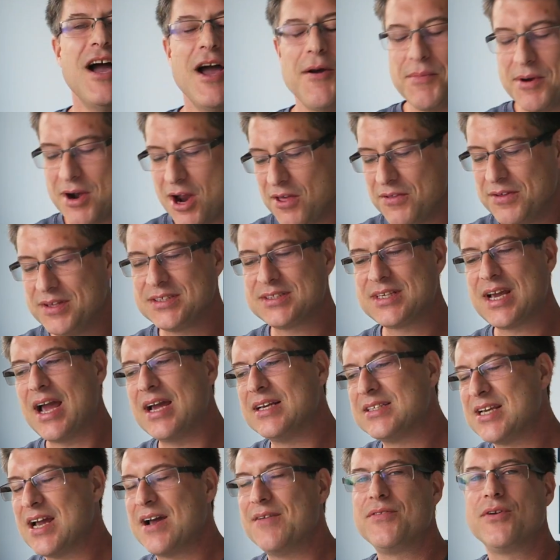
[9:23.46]
I mean, all these
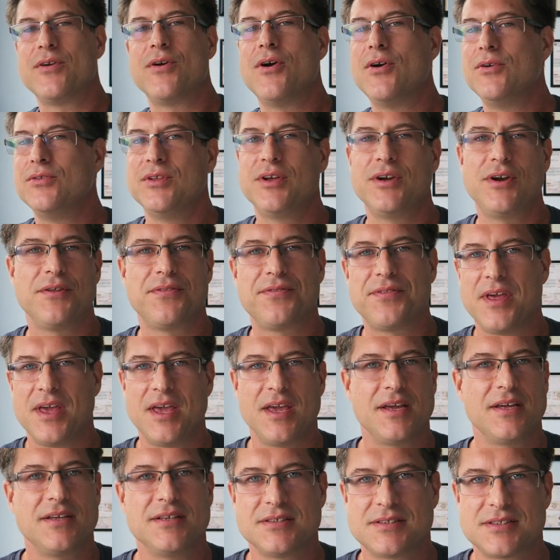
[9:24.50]
guys have their own little
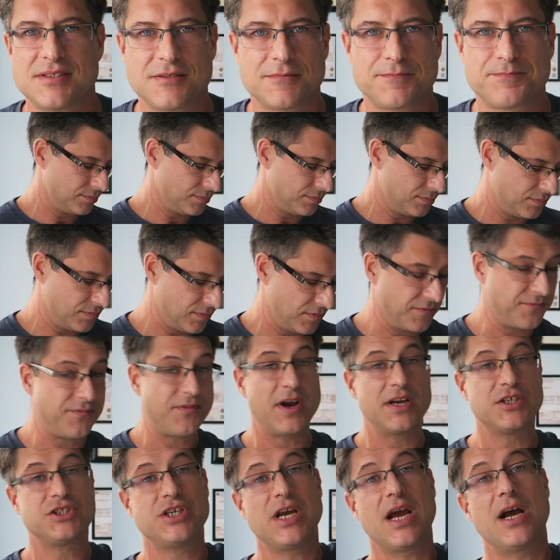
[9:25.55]
things.
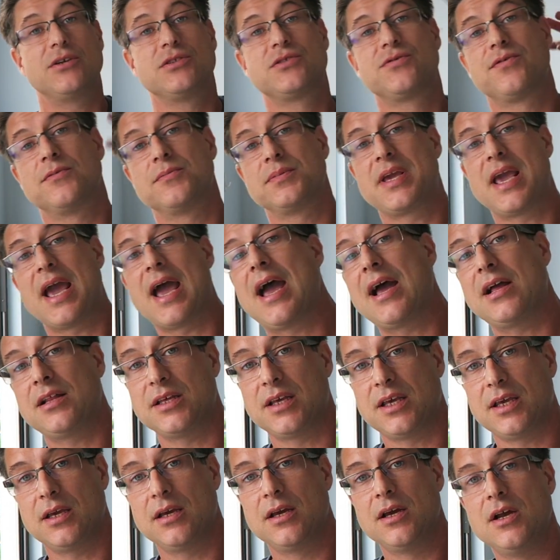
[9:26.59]
Fresh Out's from
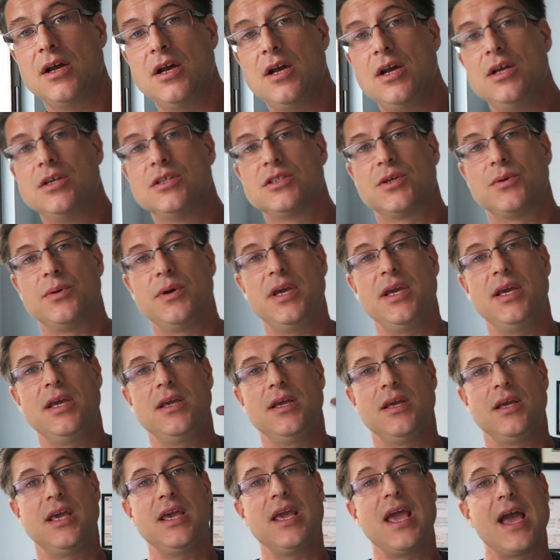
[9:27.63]
Cali, so
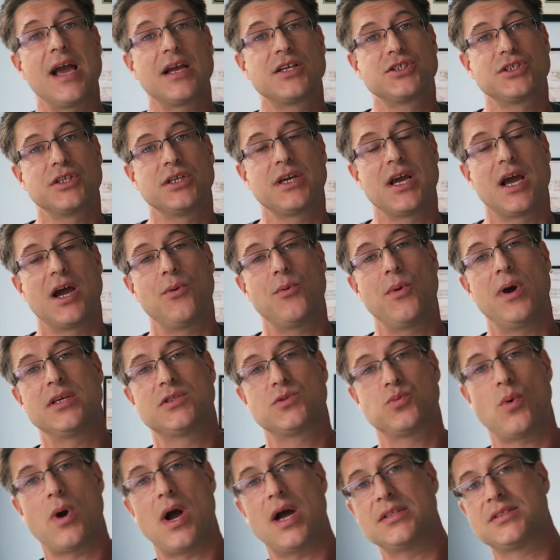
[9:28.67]
he he actually got
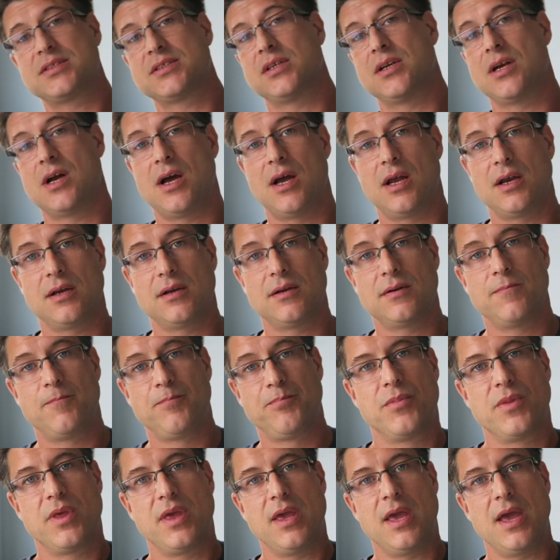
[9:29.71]
Wes Watson on.
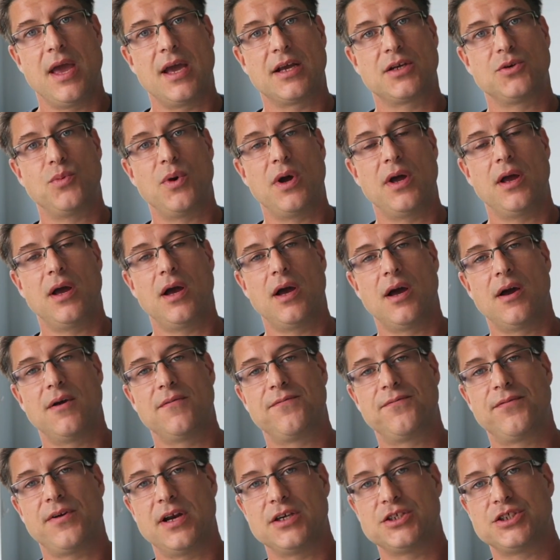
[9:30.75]
He had,
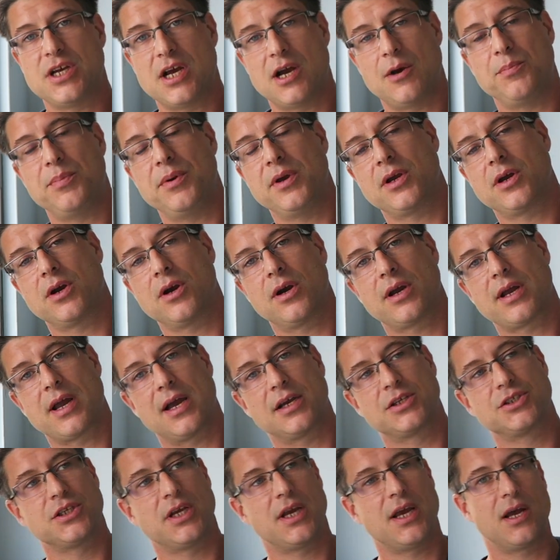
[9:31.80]
uh, Fresh Out, Big Herc
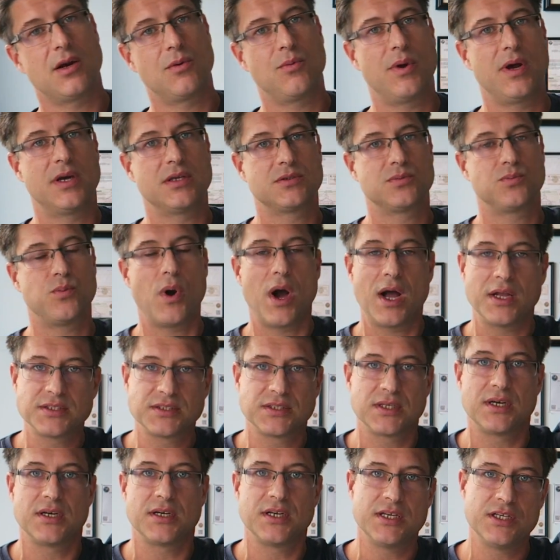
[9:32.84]
actually had Wes
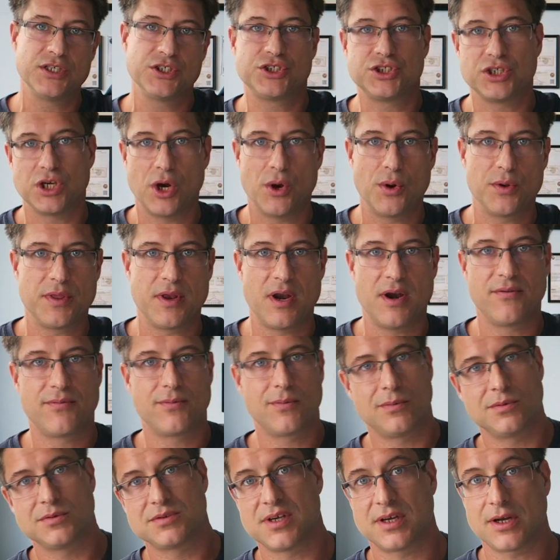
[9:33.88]
Watson on his show, and then
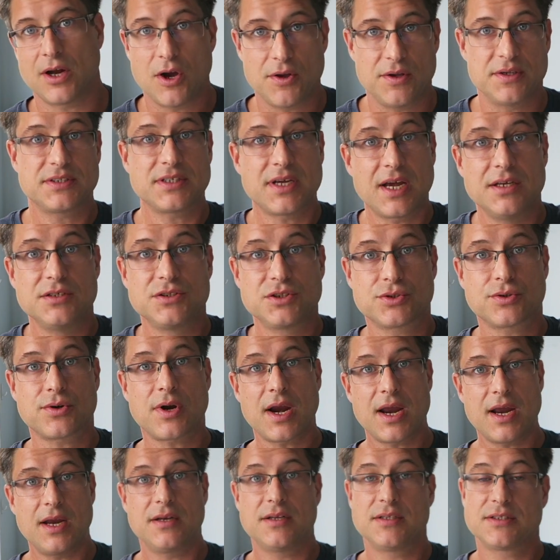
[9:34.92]
everyone was like, "Oh, this guy's
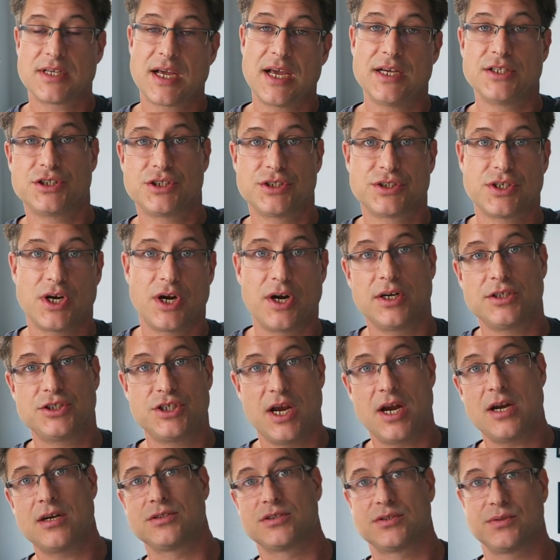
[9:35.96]
great. This guy should start a
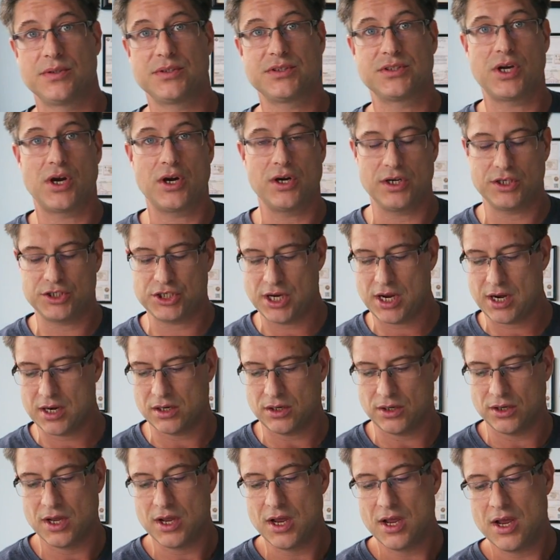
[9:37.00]
channel." So he started a
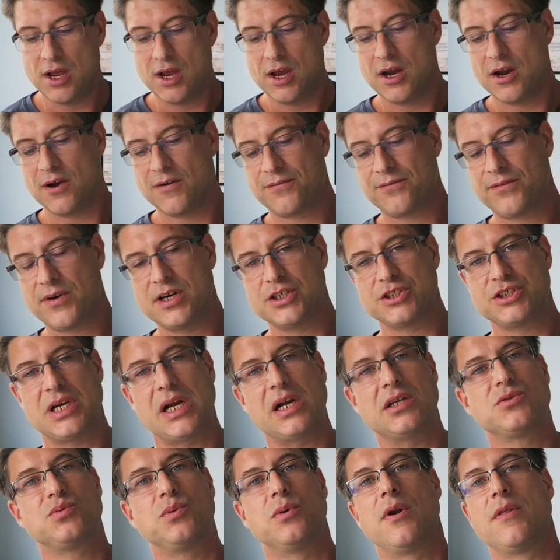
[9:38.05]
channel. Now, Fresh
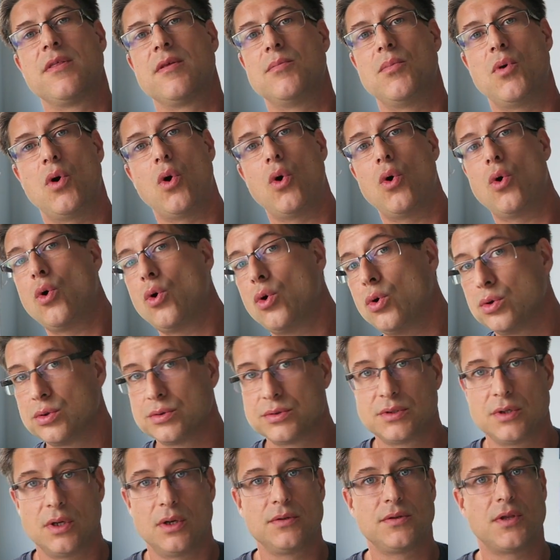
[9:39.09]
Out's one of them
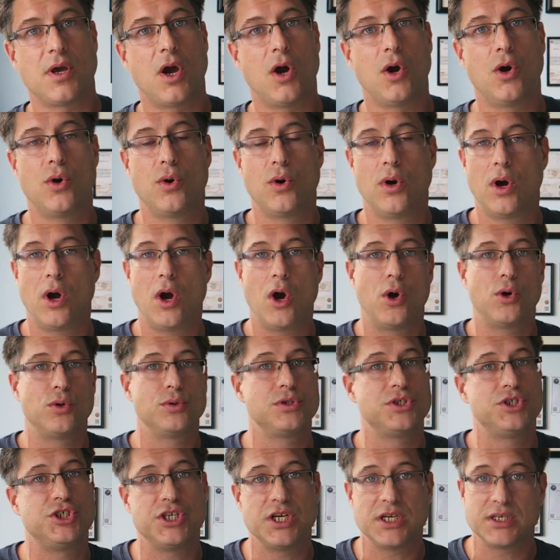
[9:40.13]
old, the
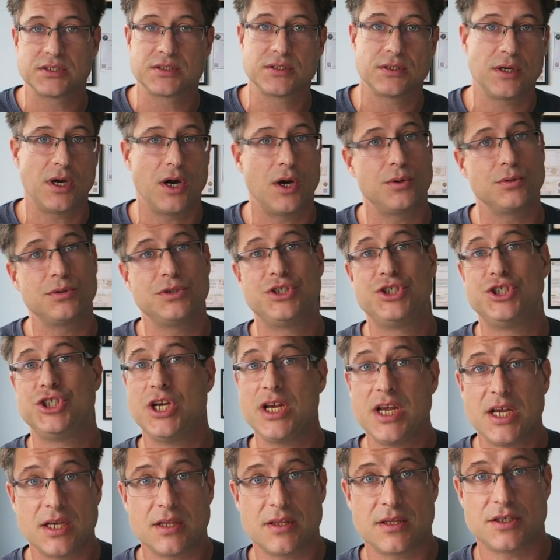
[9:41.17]
O
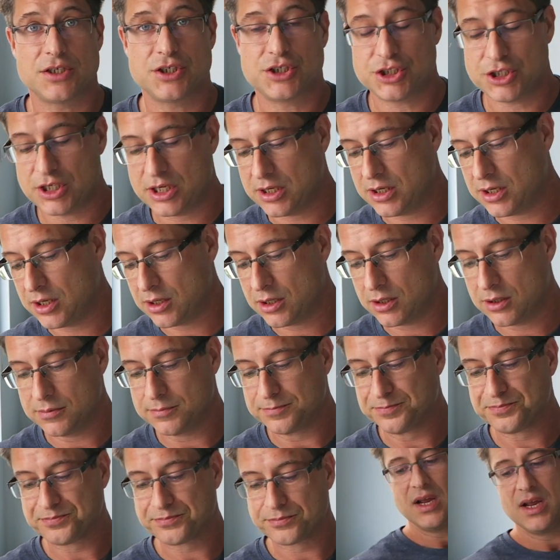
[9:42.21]
G of this shit
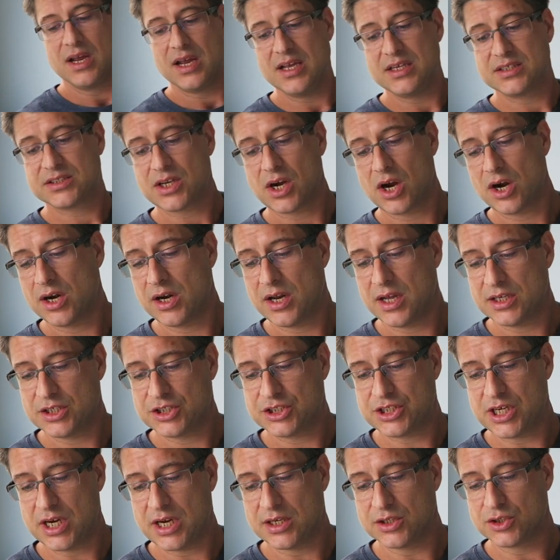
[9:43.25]
here. He started his
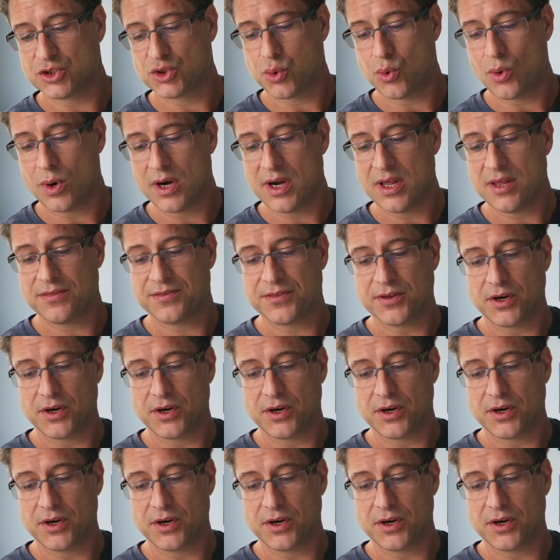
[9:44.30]
shit in twenty